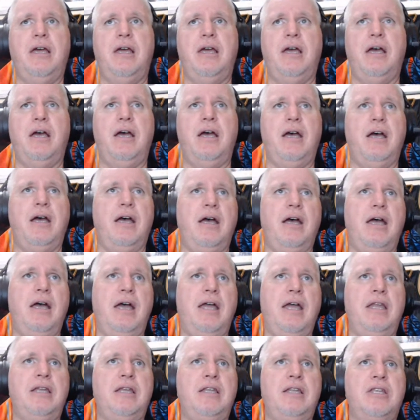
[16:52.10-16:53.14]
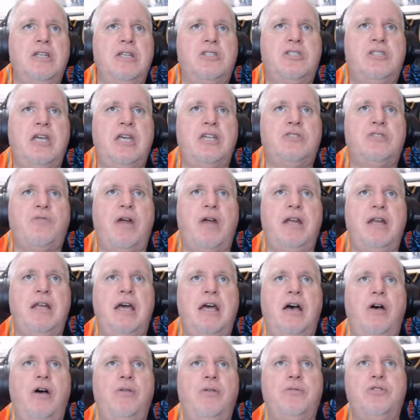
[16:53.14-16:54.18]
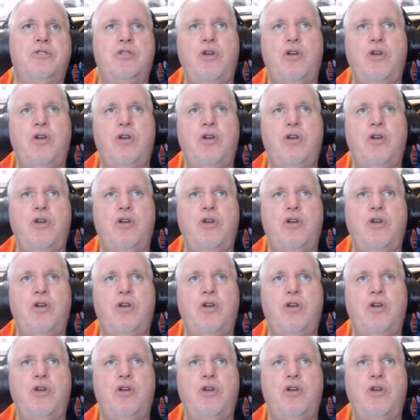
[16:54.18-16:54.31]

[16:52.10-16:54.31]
And it says right now,